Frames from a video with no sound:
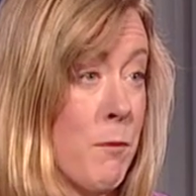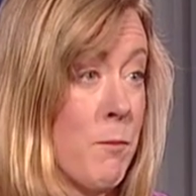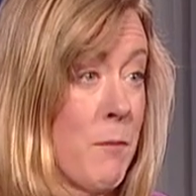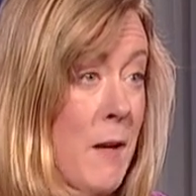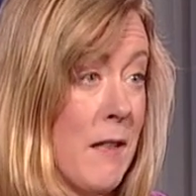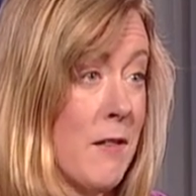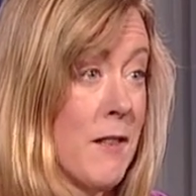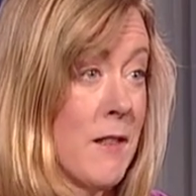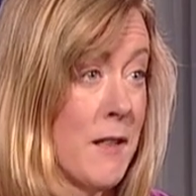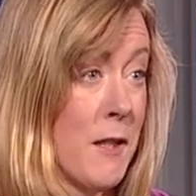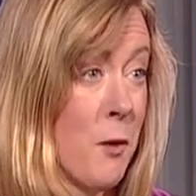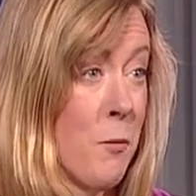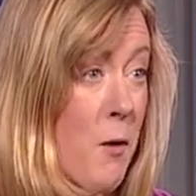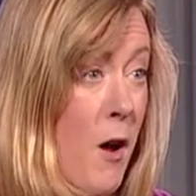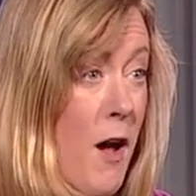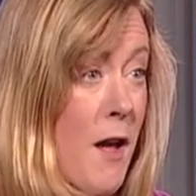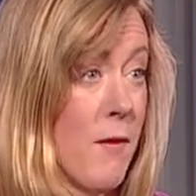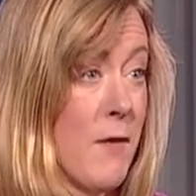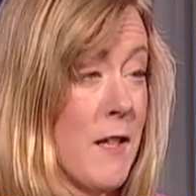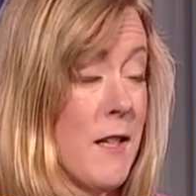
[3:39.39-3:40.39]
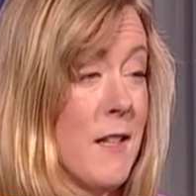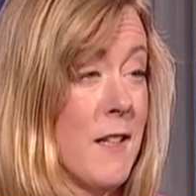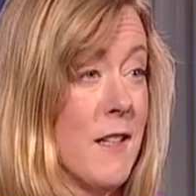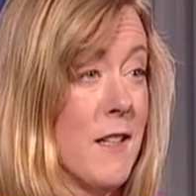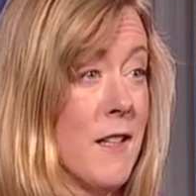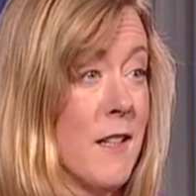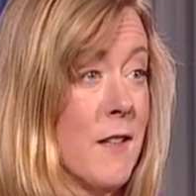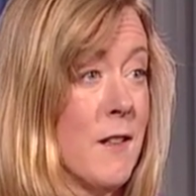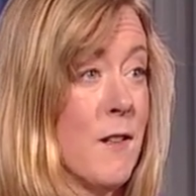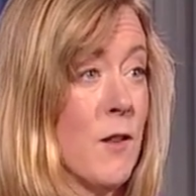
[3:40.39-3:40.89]
basically arrive
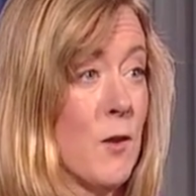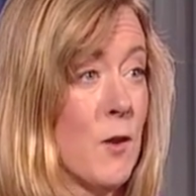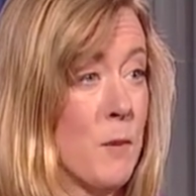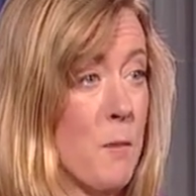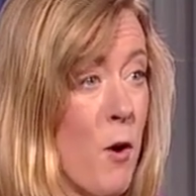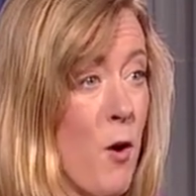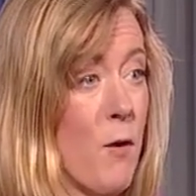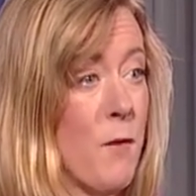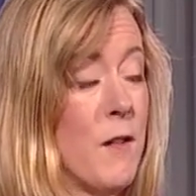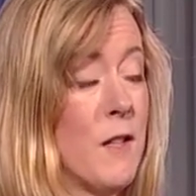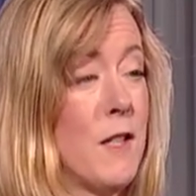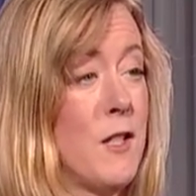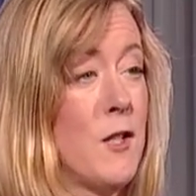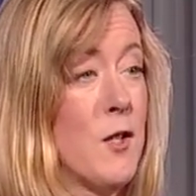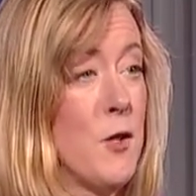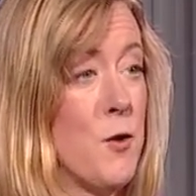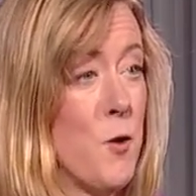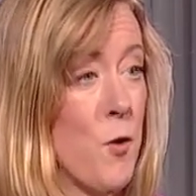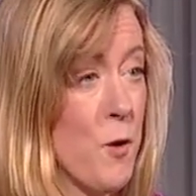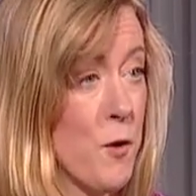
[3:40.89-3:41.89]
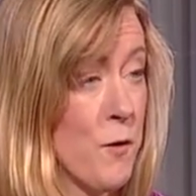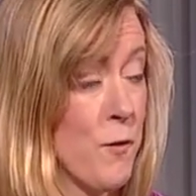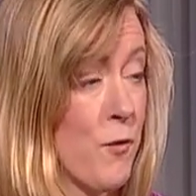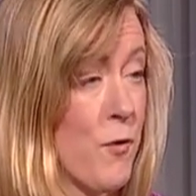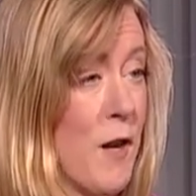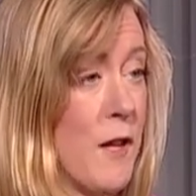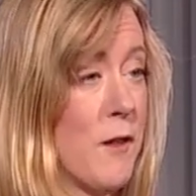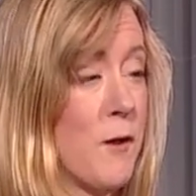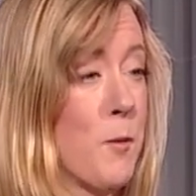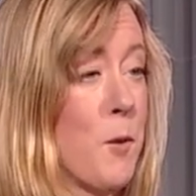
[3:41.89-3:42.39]
in the small village in northern
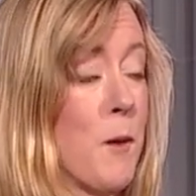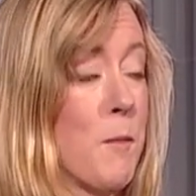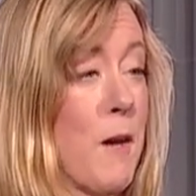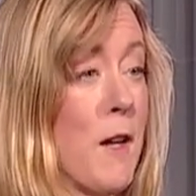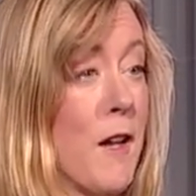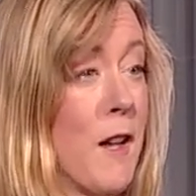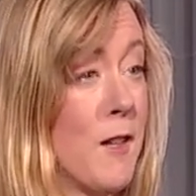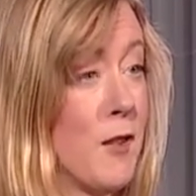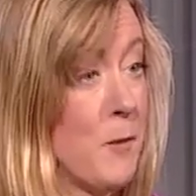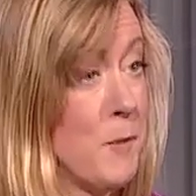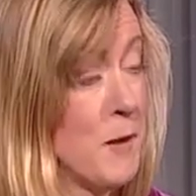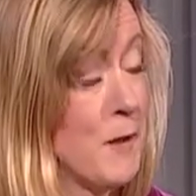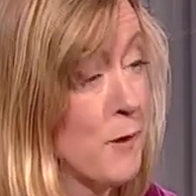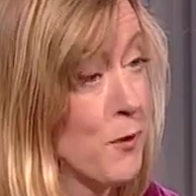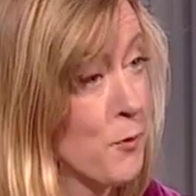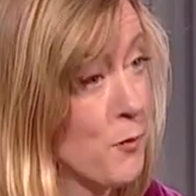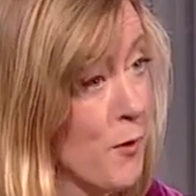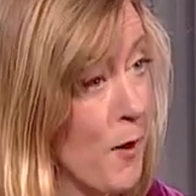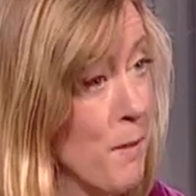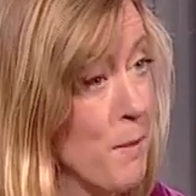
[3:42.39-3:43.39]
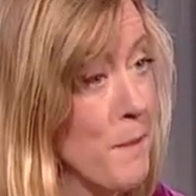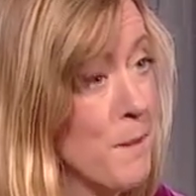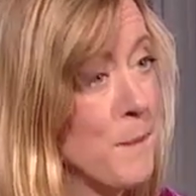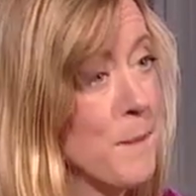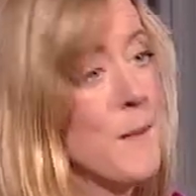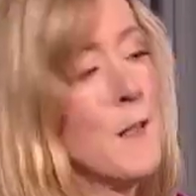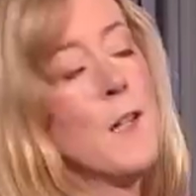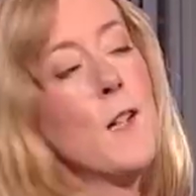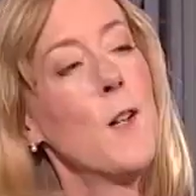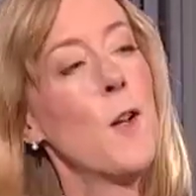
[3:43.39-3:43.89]
France where my husband is from,
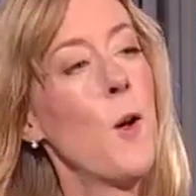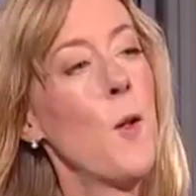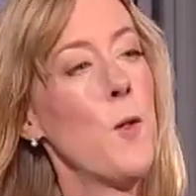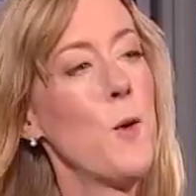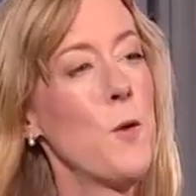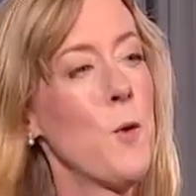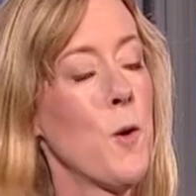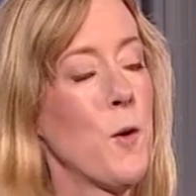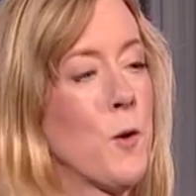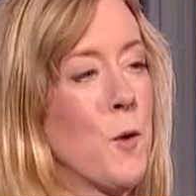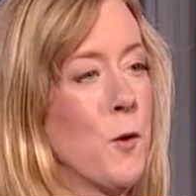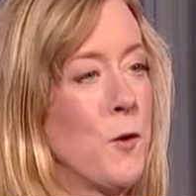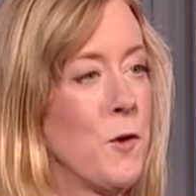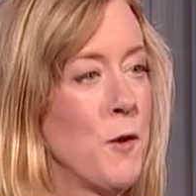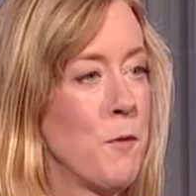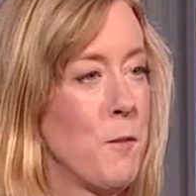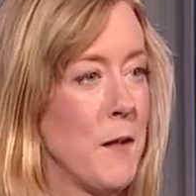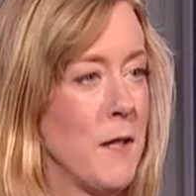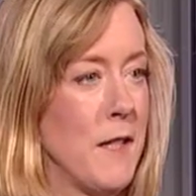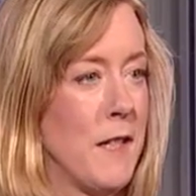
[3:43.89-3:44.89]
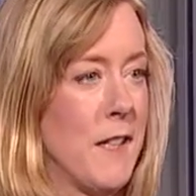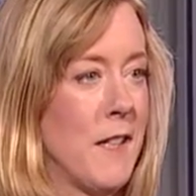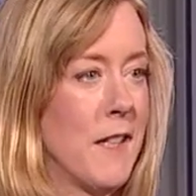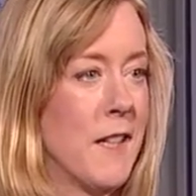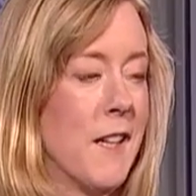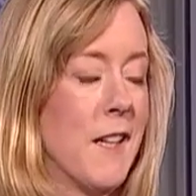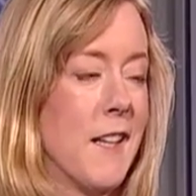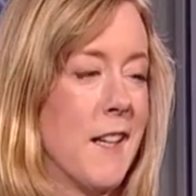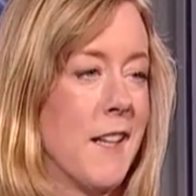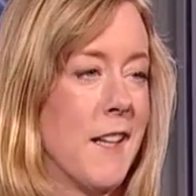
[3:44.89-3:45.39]
on the north coast of Brittany,
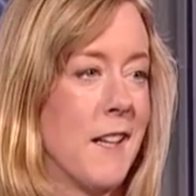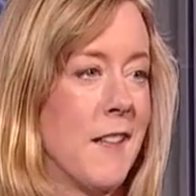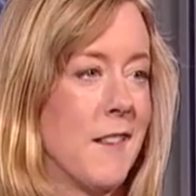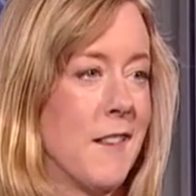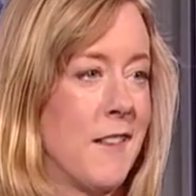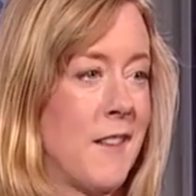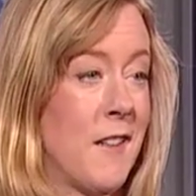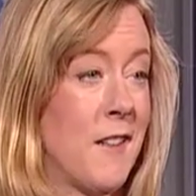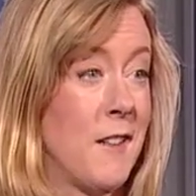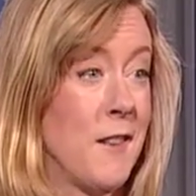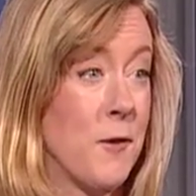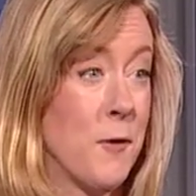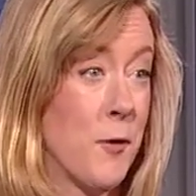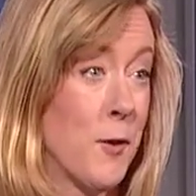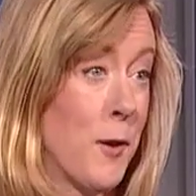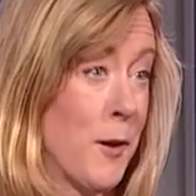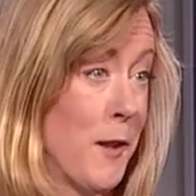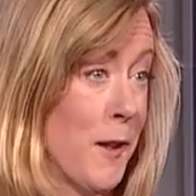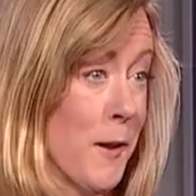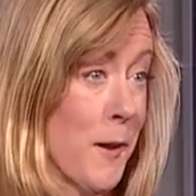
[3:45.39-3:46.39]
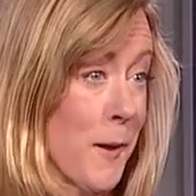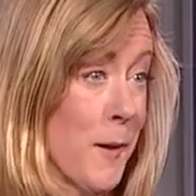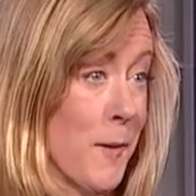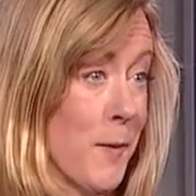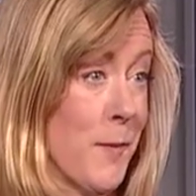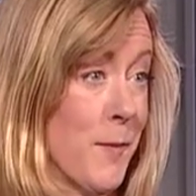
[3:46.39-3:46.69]
and settle in for a year.